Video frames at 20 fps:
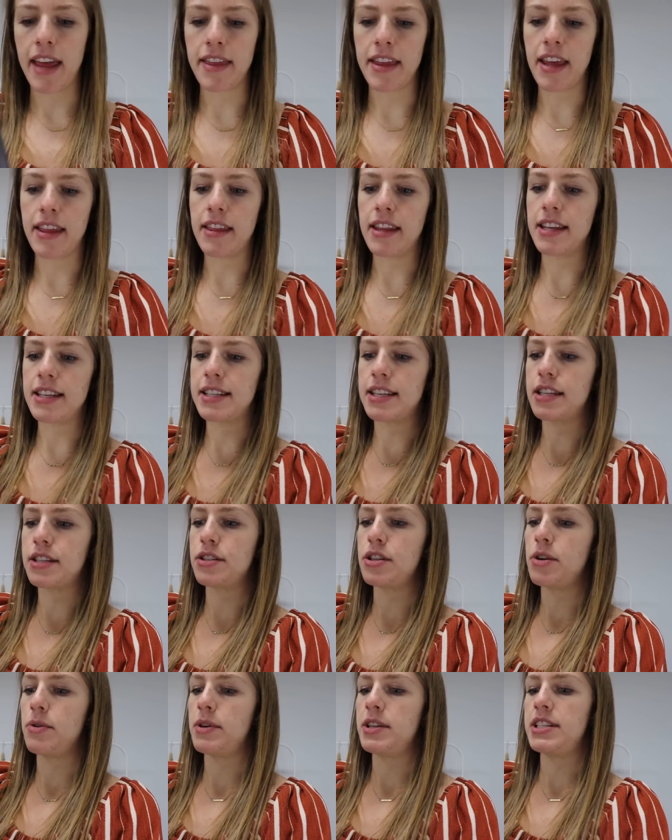And then this
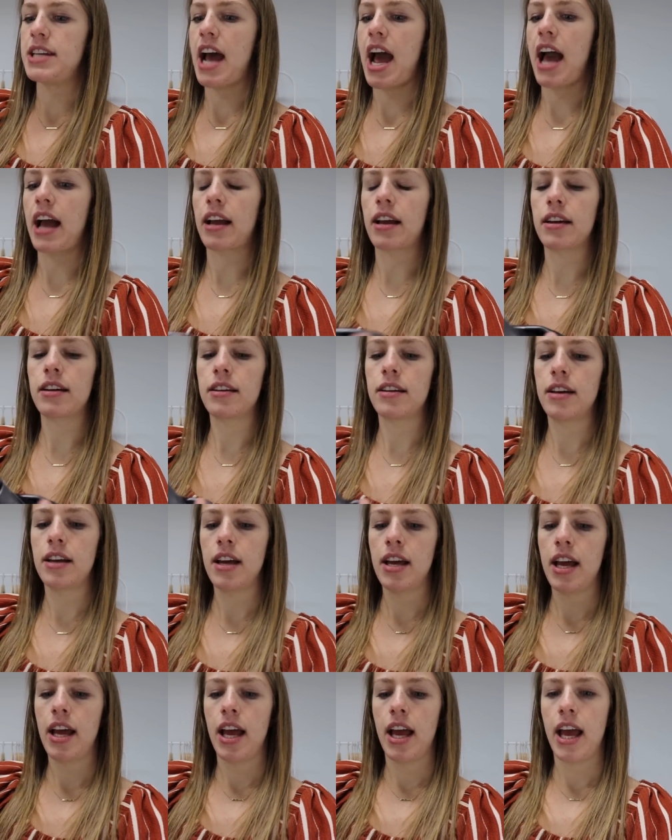is Nua Tag.
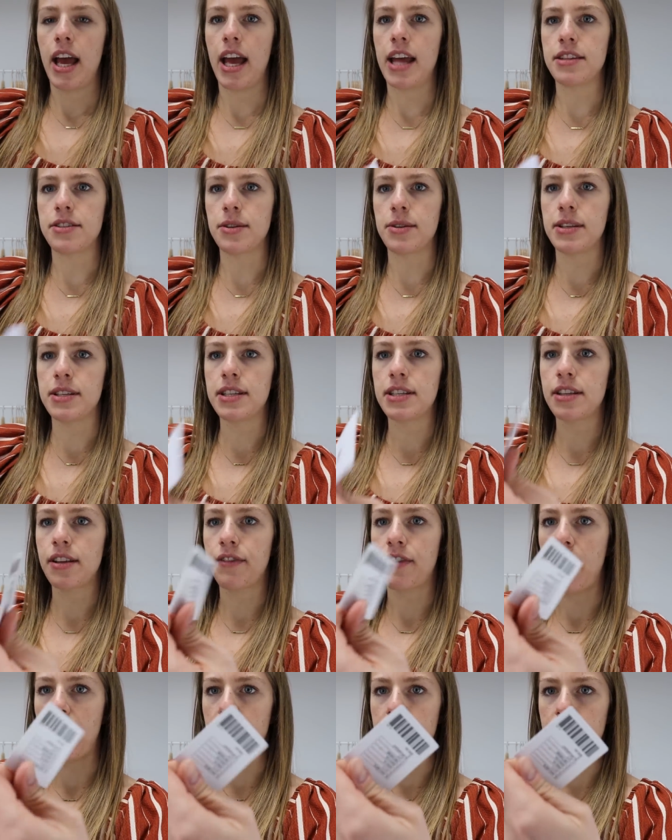And so this is
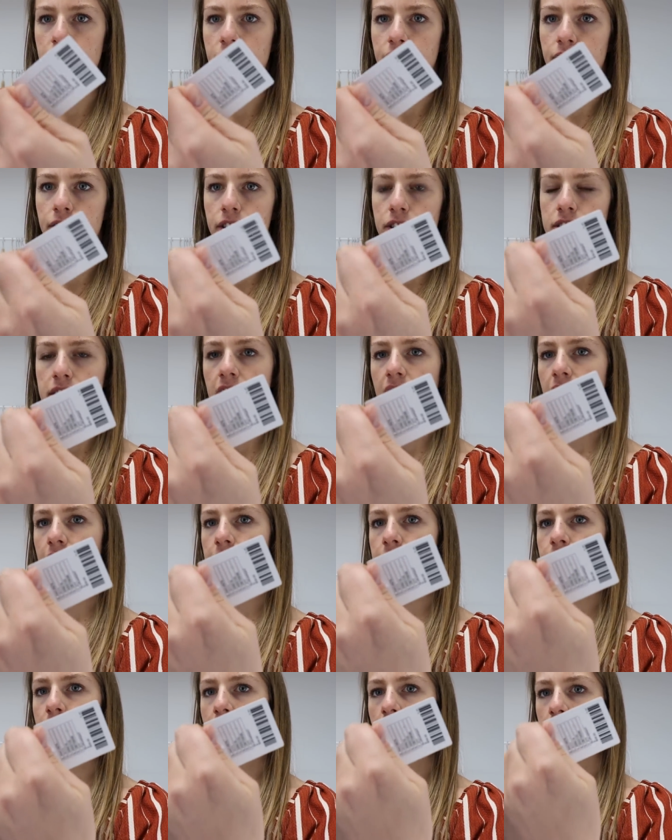the, actually the first thing I
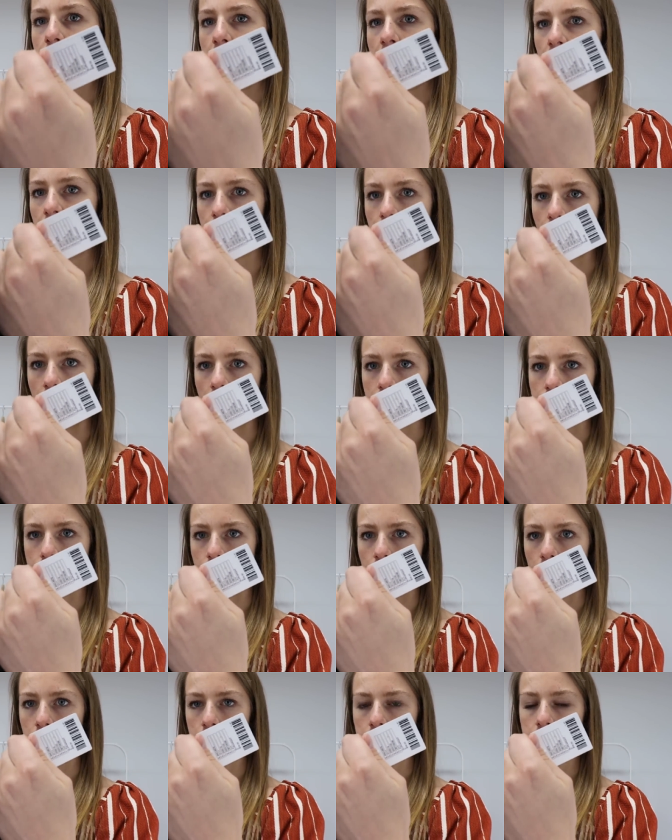found at
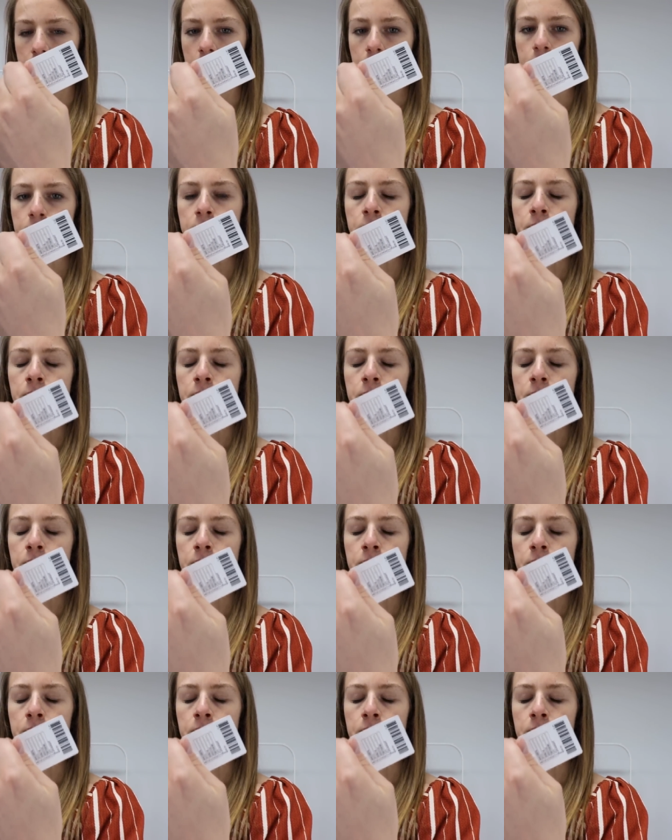Crossroads.